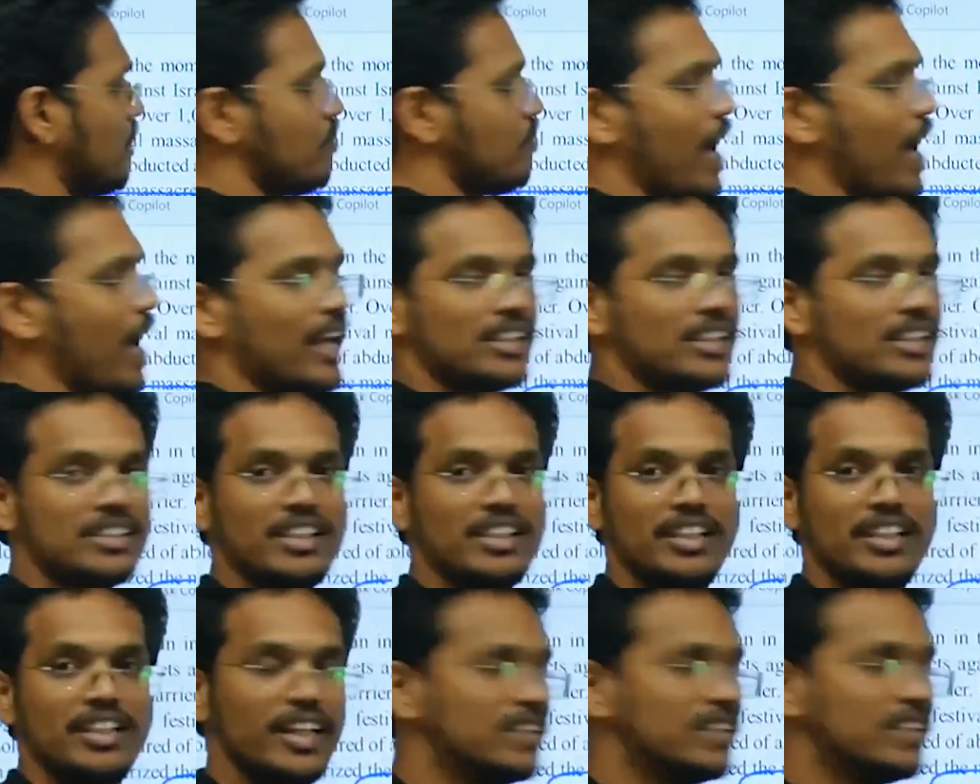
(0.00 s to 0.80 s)

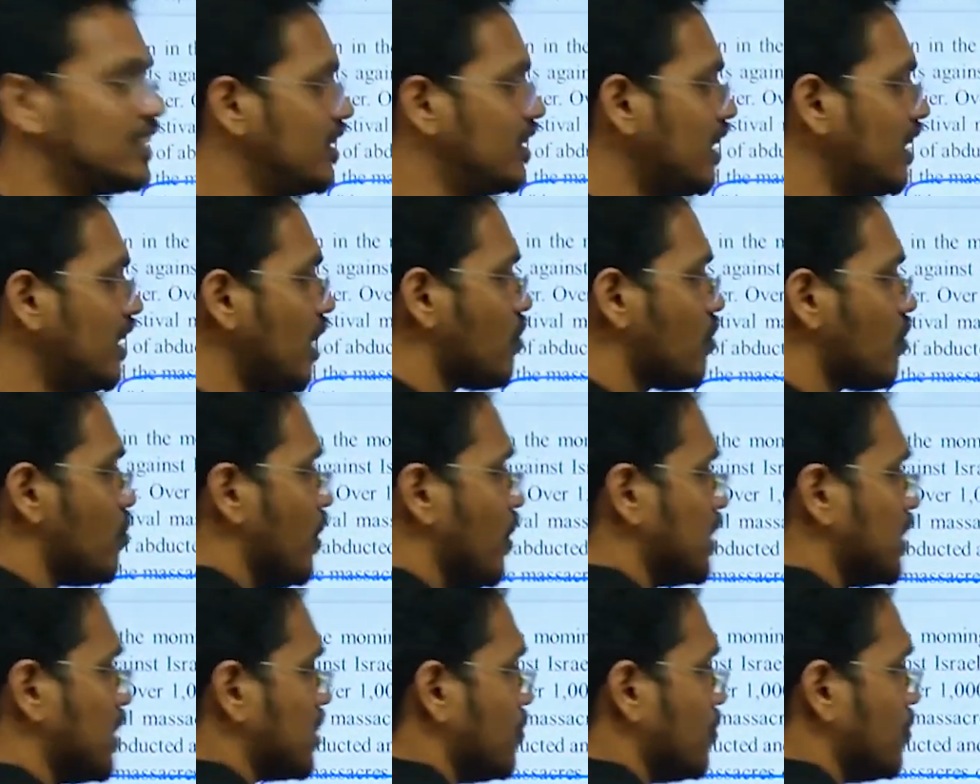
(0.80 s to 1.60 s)
Palestinians in the
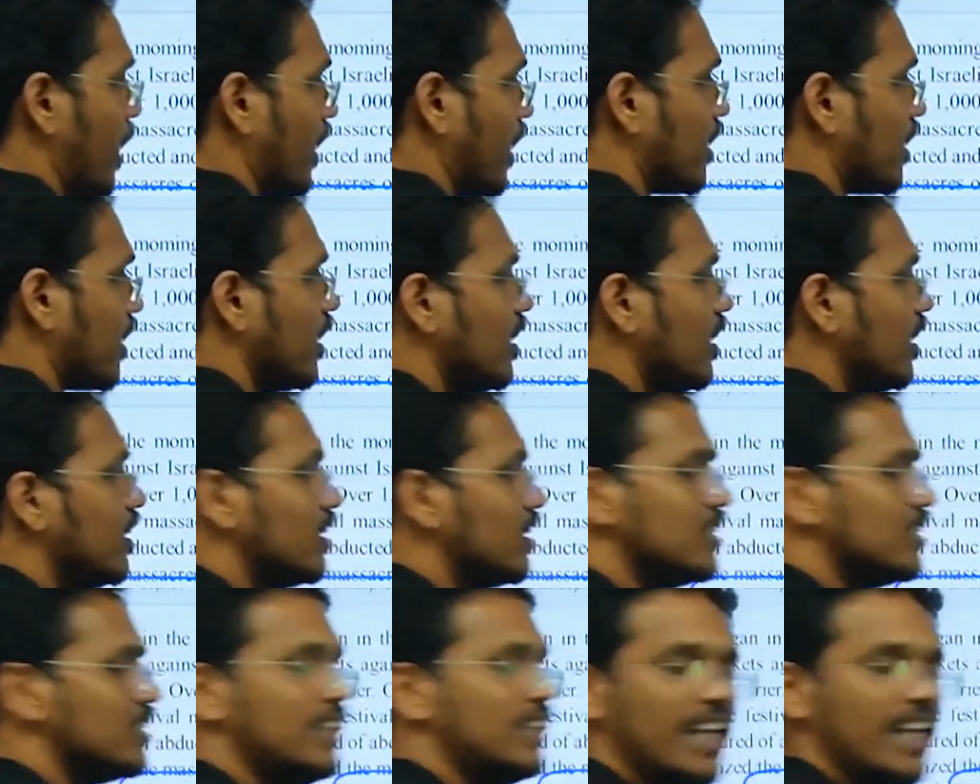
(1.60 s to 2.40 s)
West Bank.
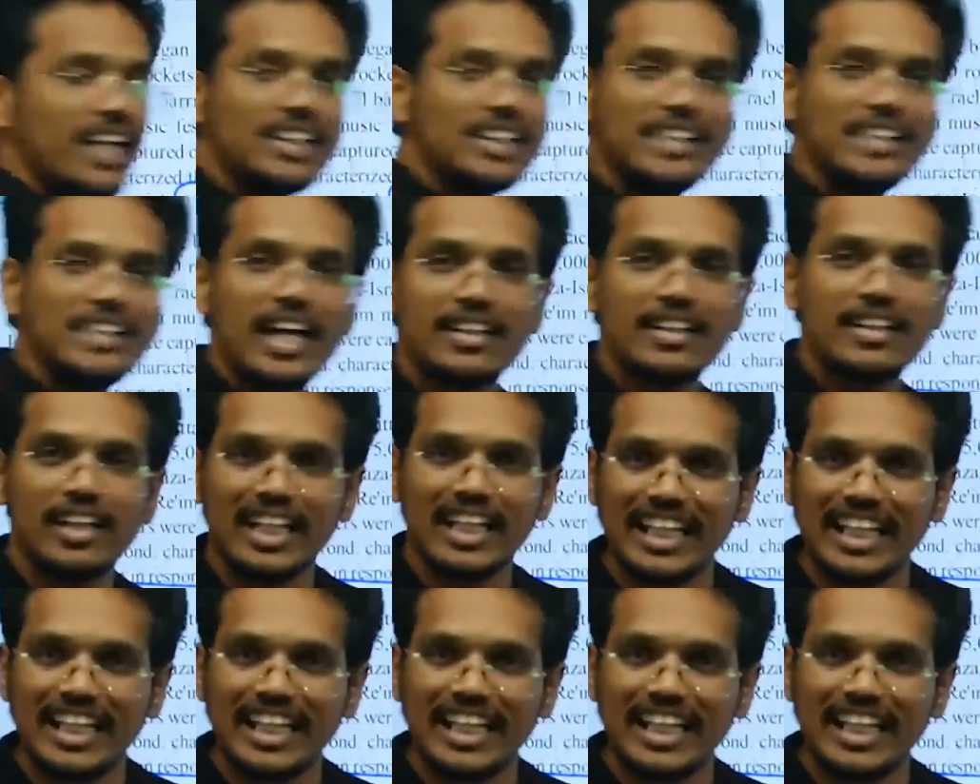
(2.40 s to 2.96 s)
These are the